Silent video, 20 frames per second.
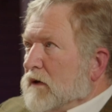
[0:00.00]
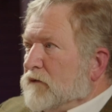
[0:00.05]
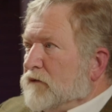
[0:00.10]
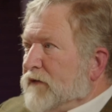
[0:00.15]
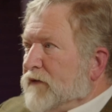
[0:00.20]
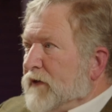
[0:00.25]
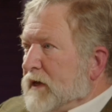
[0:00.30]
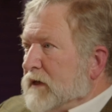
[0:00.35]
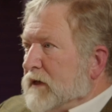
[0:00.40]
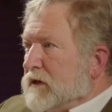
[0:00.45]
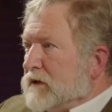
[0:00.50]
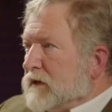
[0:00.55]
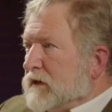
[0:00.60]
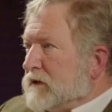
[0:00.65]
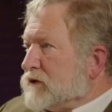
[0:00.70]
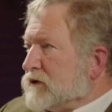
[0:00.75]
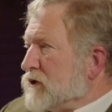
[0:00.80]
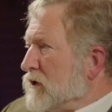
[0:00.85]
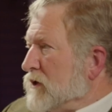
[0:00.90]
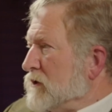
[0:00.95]

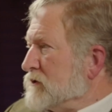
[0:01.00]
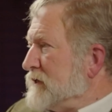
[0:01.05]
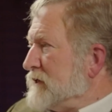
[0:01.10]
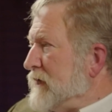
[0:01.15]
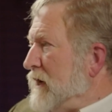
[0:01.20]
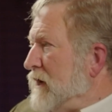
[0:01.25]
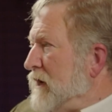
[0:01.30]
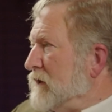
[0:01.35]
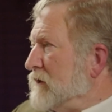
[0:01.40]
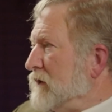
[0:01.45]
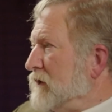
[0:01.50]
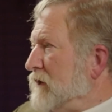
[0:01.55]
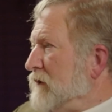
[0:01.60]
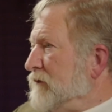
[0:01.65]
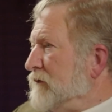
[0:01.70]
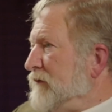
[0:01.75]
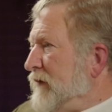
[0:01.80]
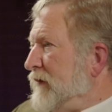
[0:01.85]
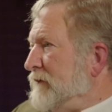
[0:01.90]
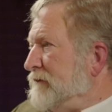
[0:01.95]
It turns
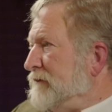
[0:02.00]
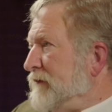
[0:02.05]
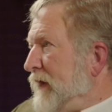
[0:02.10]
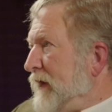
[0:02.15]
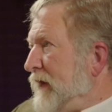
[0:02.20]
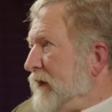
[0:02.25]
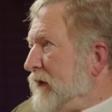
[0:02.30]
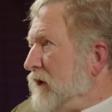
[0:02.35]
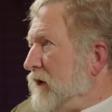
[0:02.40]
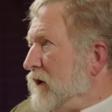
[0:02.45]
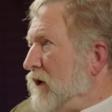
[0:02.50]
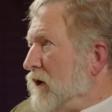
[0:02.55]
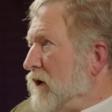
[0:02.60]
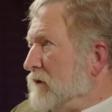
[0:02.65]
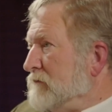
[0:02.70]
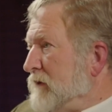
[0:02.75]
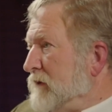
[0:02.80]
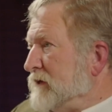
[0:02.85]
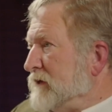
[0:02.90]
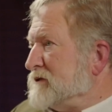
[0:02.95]
out that they are
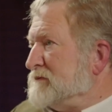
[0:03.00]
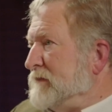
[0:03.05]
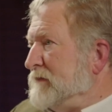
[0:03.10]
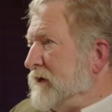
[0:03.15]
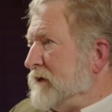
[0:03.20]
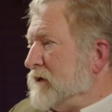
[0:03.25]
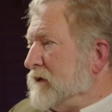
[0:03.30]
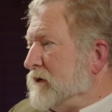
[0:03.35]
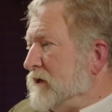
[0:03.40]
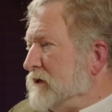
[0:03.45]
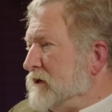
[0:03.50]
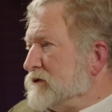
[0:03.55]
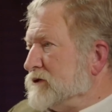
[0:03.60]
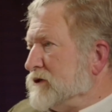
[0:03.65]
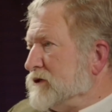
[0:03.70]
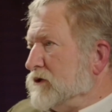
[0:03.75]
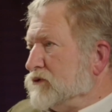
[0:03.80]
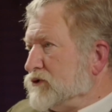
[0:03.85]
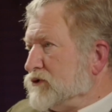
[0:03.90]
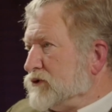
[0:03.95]
much better in
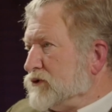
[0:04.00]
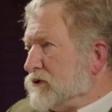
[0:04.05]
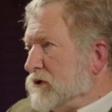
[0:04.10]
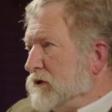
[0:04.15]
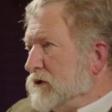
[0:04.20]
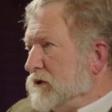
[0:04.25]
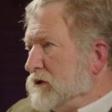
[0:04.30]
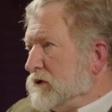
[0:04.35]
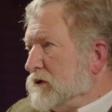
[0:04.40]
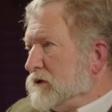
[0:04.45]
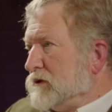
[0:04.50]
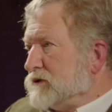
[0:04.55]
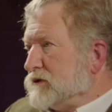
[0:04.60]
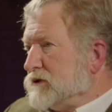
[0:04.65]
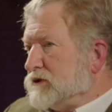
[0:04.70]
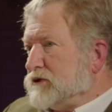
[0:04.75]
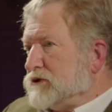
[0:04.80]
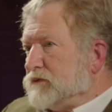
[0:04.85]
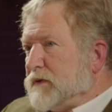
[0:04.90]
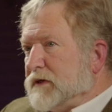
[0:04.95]
social
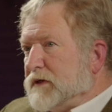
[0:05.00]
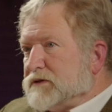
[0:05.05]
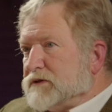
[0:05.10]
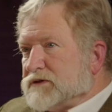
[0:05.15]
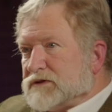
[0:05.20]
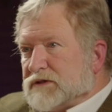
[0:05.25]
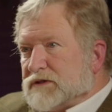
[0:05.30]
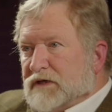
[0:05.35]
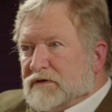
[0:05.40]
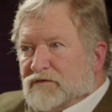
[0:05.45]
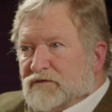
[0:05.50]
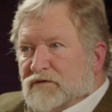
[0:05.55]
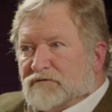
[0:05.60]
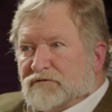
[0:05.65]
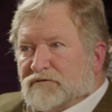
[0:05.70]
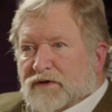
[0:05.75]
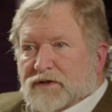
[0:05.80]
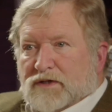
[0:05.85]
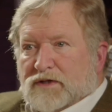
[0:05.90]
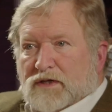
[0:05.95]
situations, even at a
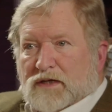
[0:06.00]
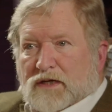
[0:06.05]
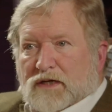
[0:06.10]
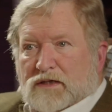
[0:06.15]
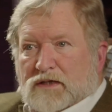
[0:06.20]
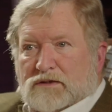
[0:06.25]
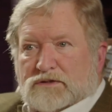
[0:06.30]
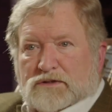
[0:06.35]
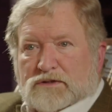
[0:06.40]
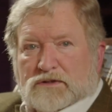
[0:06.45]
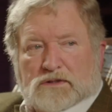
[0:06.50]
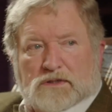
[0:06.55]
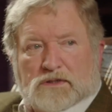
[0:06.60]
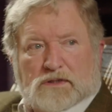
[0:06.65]
very young age.